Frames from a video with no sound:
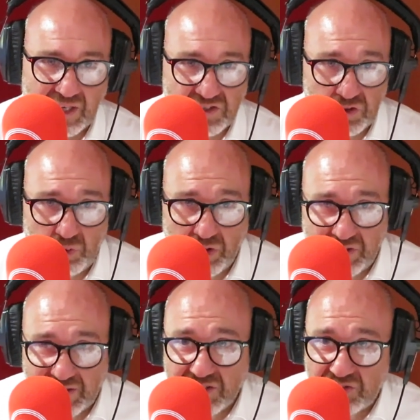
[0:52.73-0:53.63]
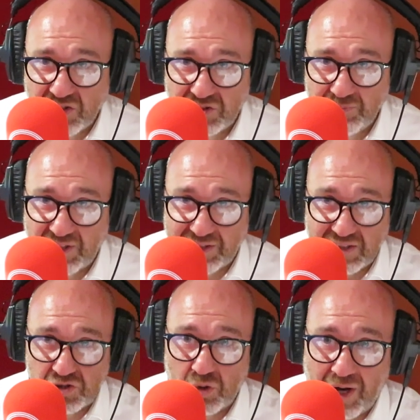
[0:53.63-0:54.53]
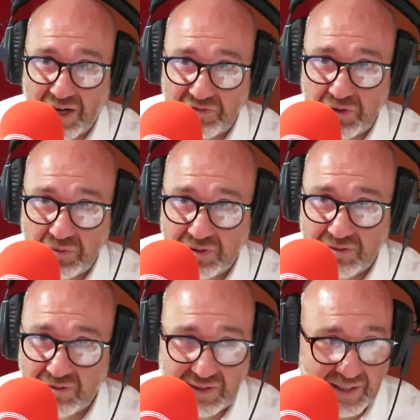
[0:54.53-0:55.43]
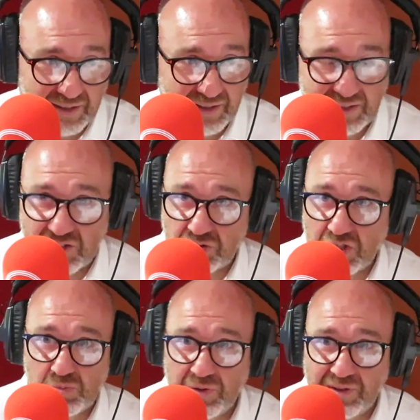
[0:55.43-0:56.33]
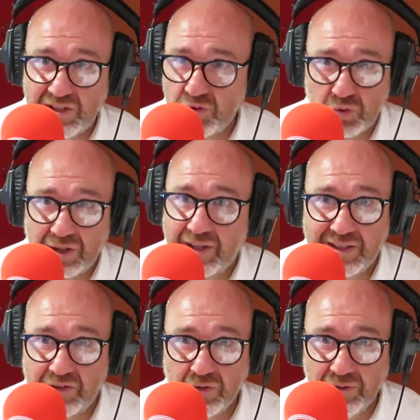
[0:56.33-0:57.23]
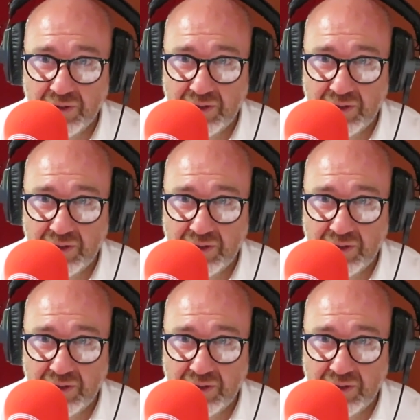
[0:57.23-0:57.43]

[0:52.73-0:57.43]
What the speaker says: And you know what? You can trust him. You can hear Scott Arfield there. He's trustworthy. He's not going to let you down.